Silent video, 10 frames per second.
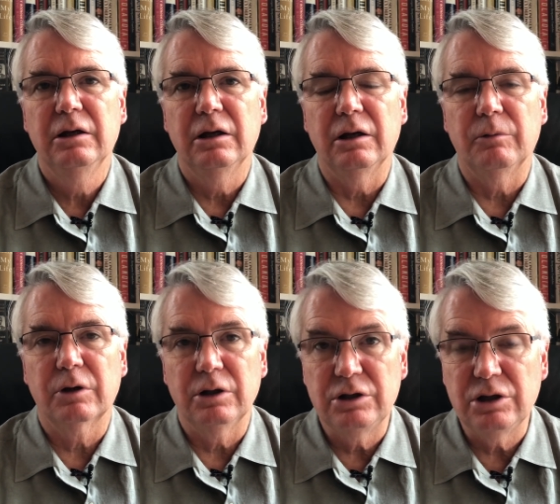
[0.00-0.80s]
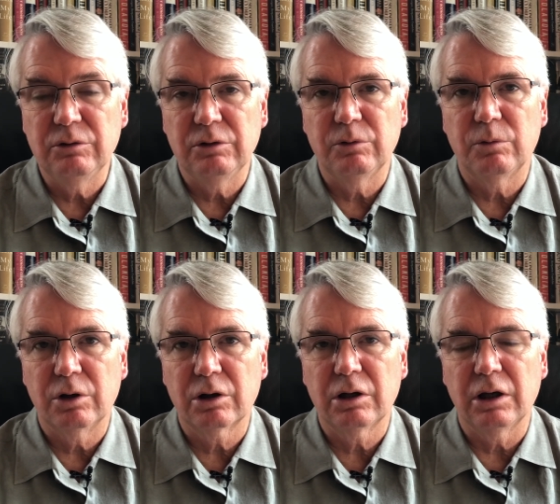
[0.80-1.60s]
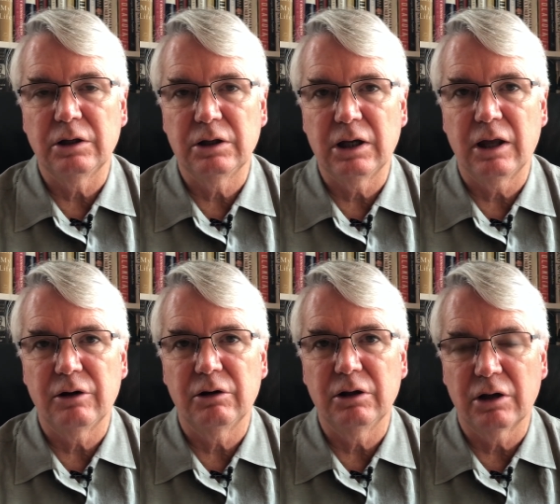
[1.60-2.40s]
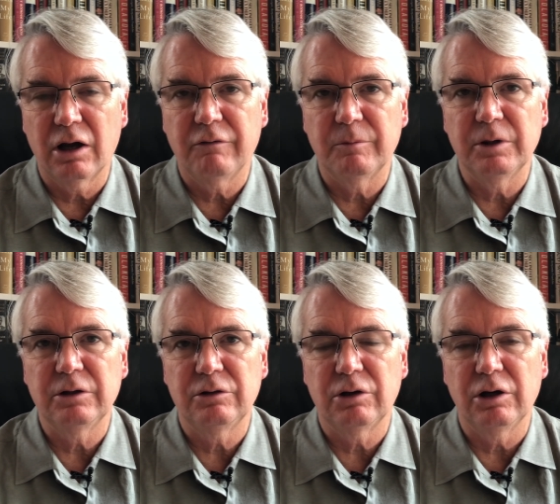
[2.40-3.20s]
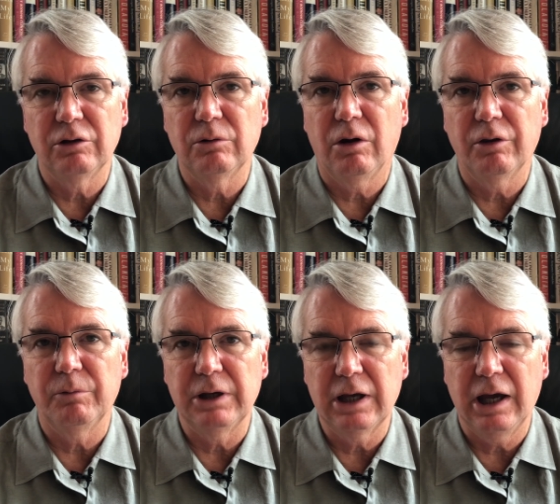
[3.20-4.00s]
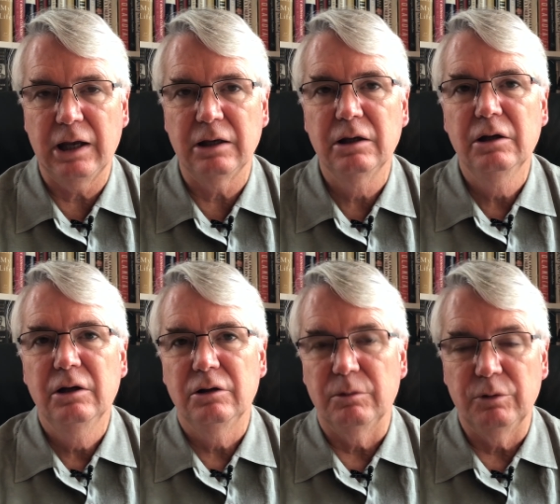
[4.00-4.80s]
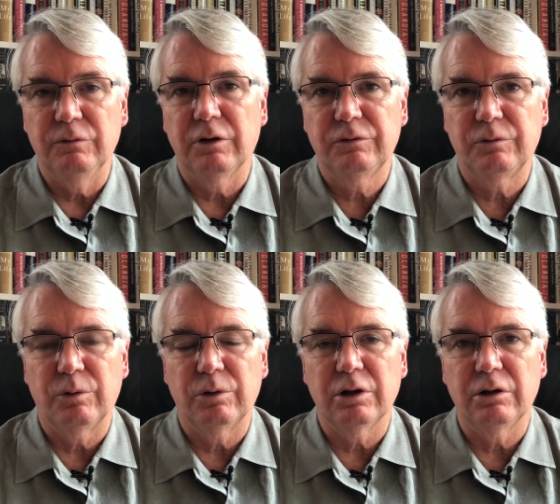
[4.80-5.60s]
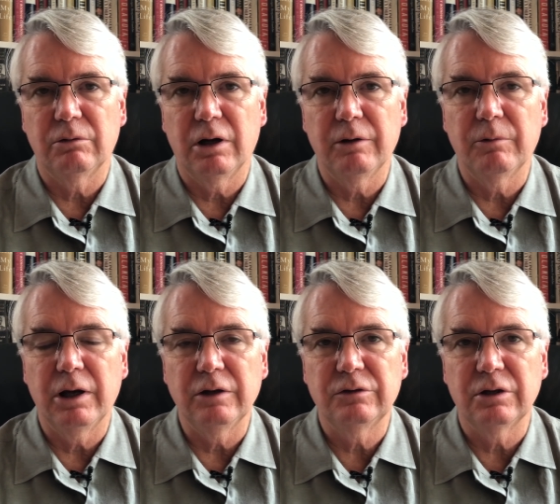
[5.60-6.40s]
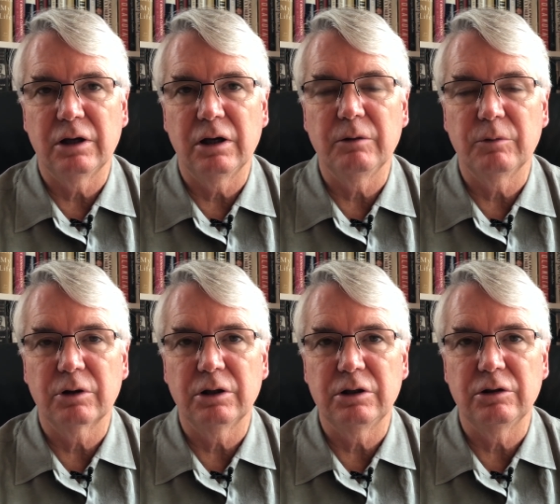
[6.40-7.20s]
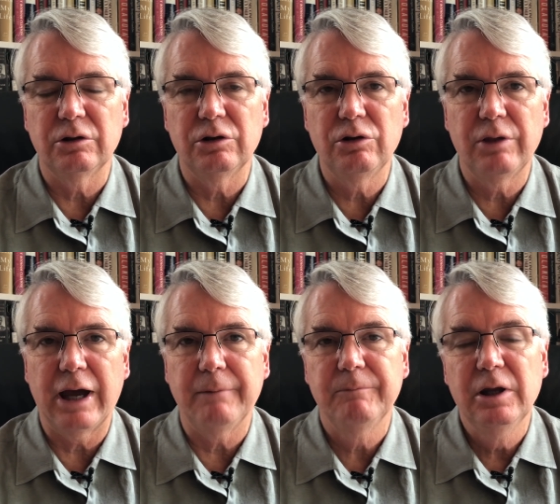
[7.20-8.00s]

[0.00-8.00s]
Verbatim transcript: We're continuing to work together in the government to try to do all that we can to move us forward in the right ways, and we'll continue to do that.